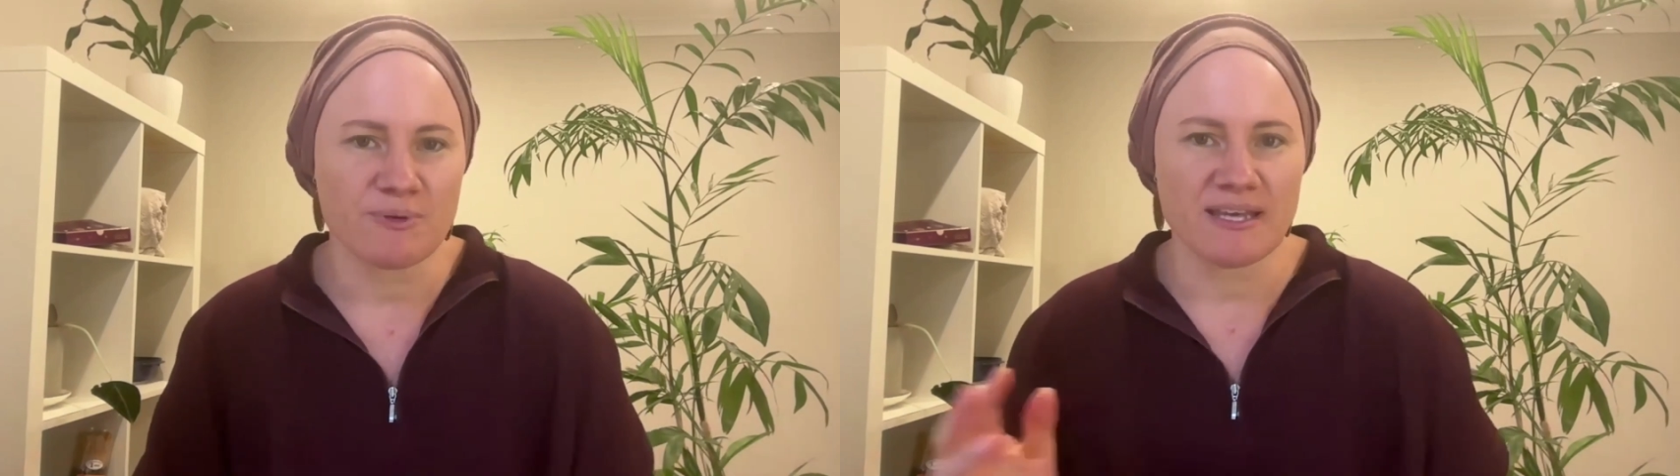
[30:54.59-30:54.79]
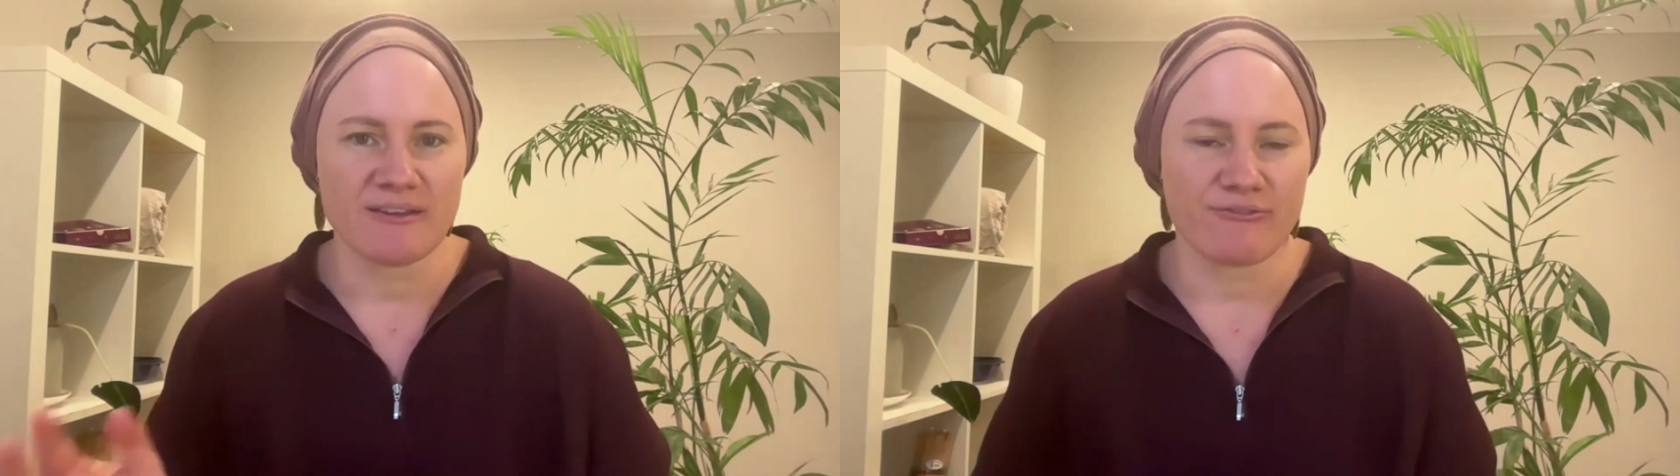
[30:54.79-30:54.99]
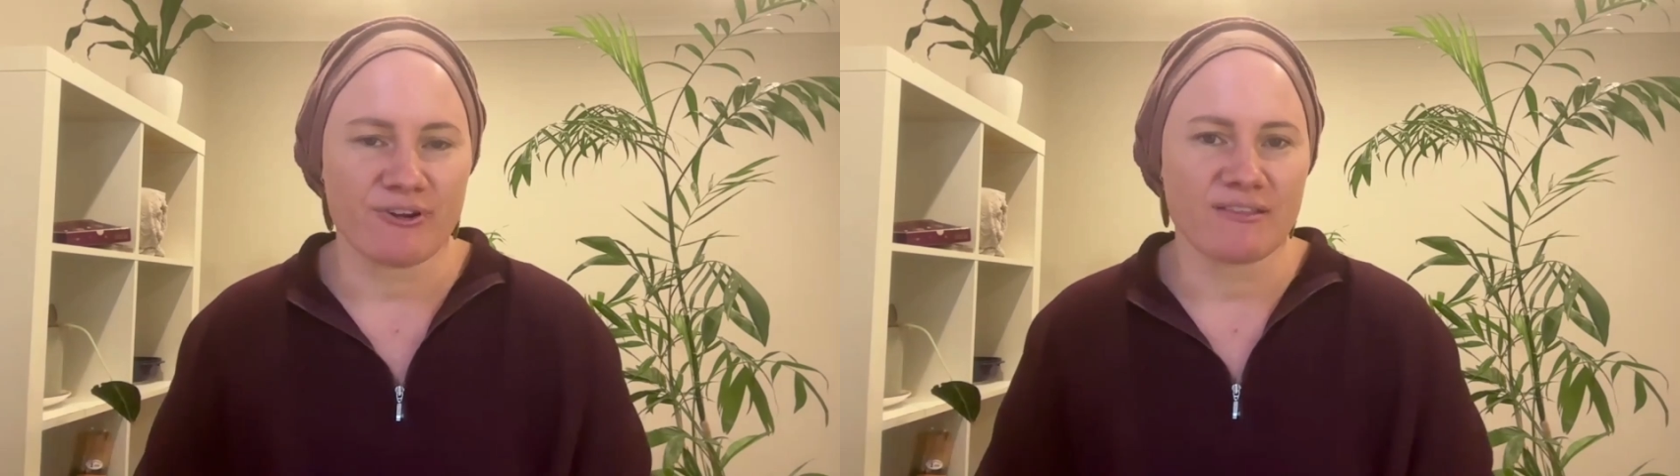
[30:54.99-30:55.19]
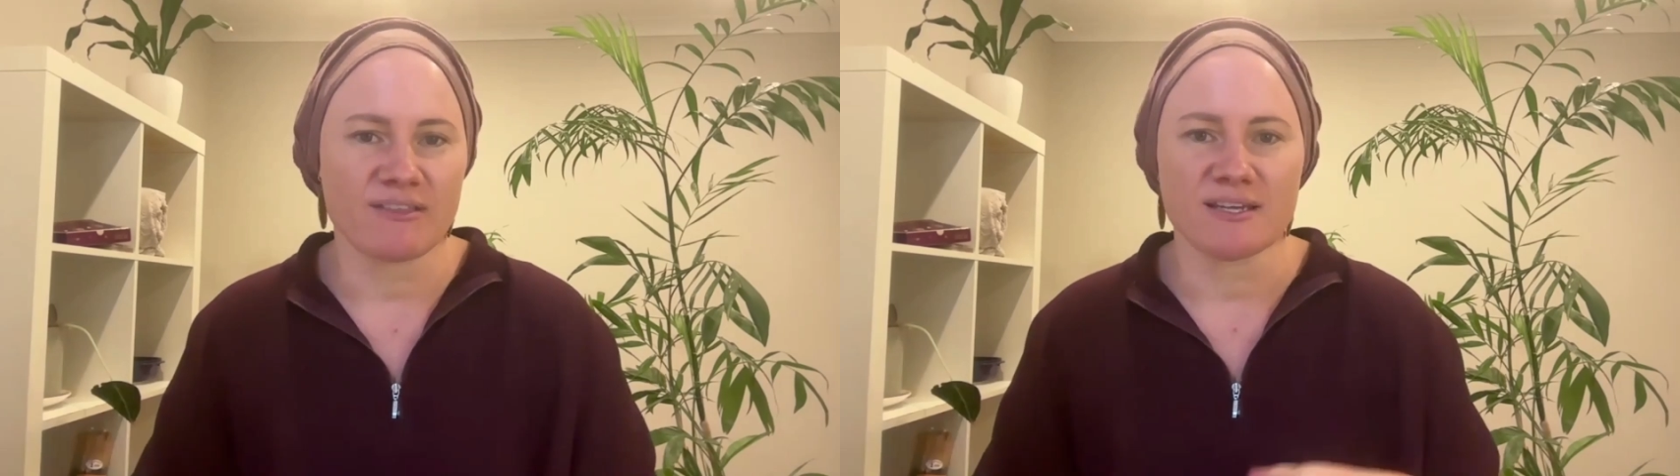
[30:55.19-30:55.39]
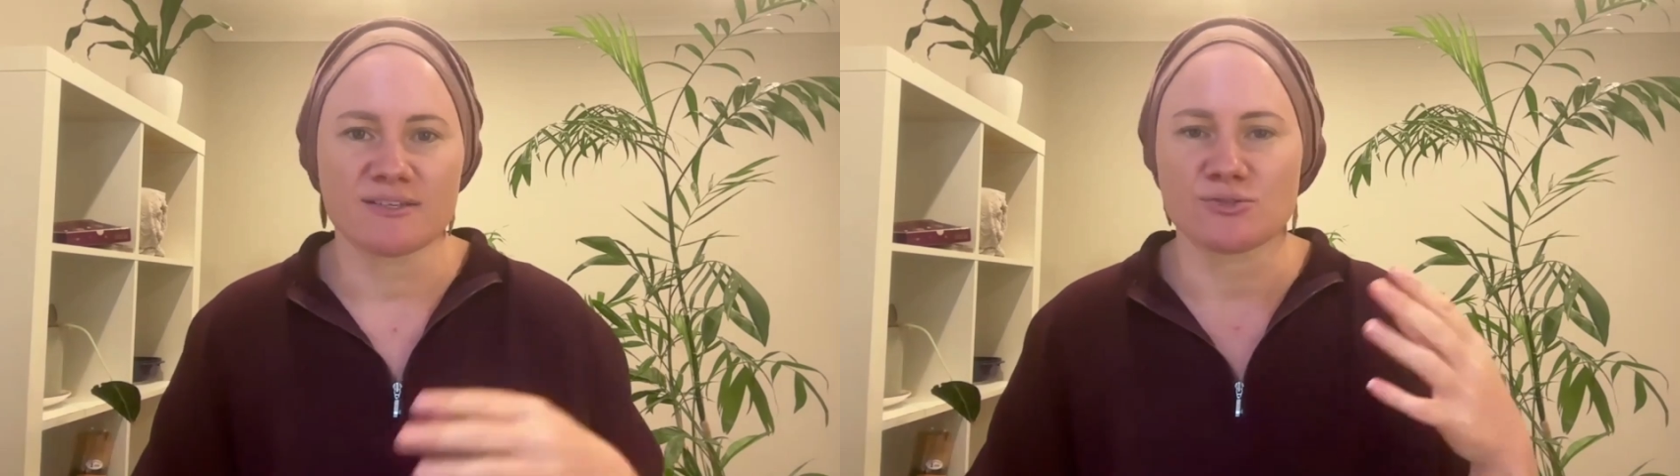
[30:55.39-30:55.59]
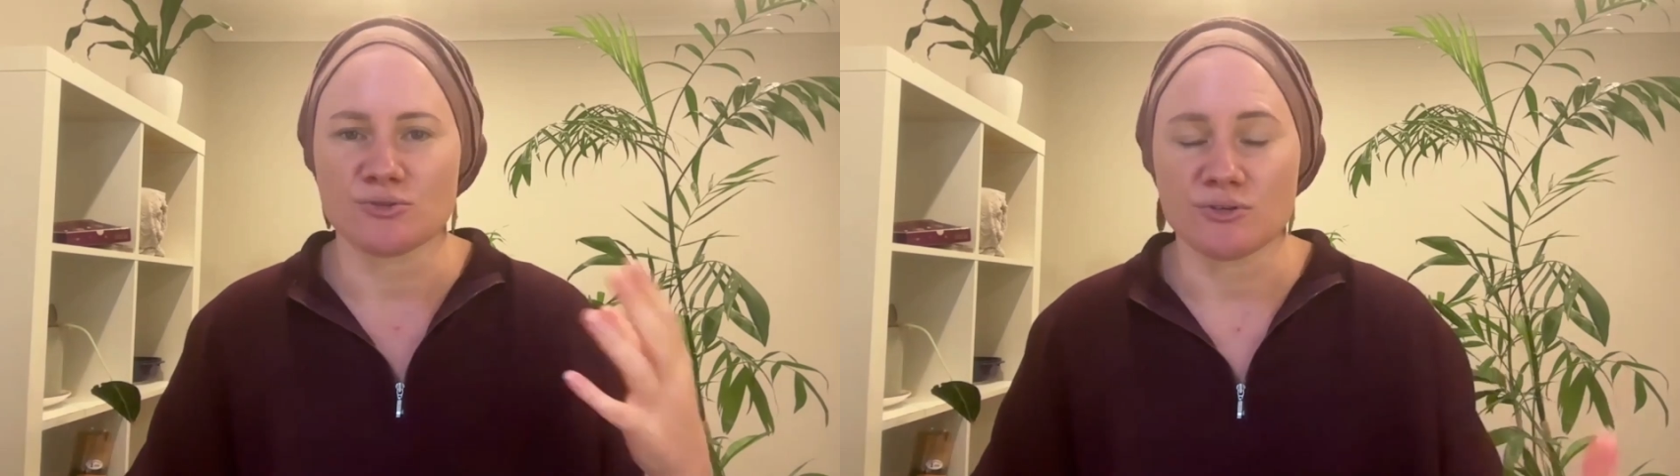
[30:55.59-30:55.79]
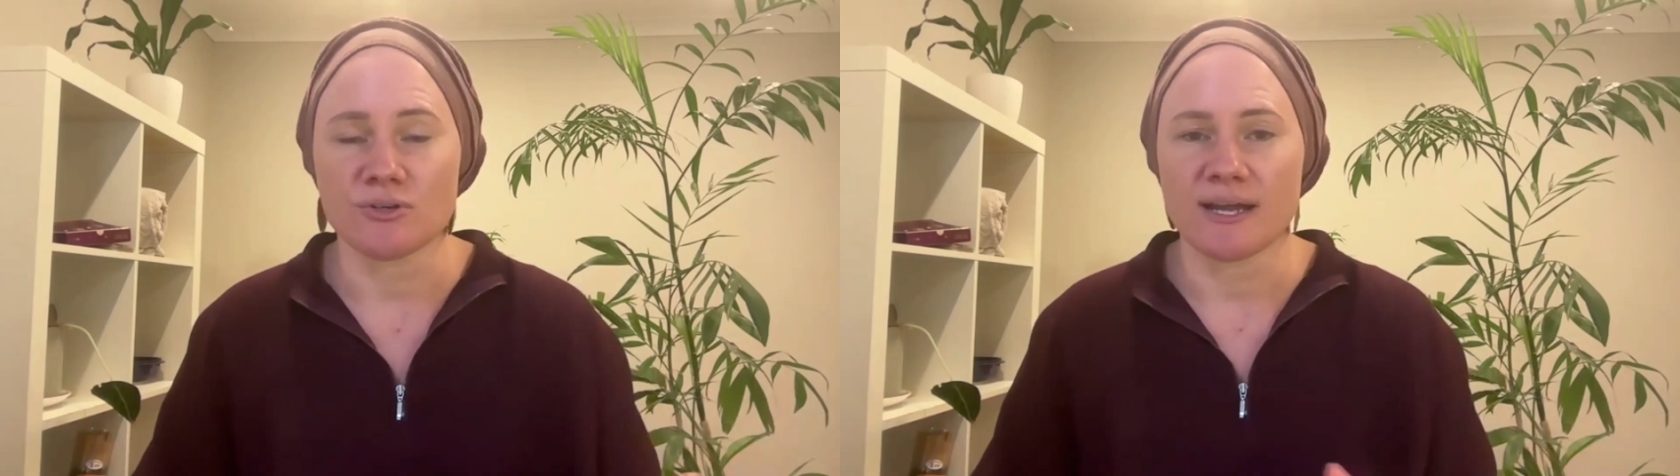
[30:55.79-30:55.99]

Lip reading: be they free things or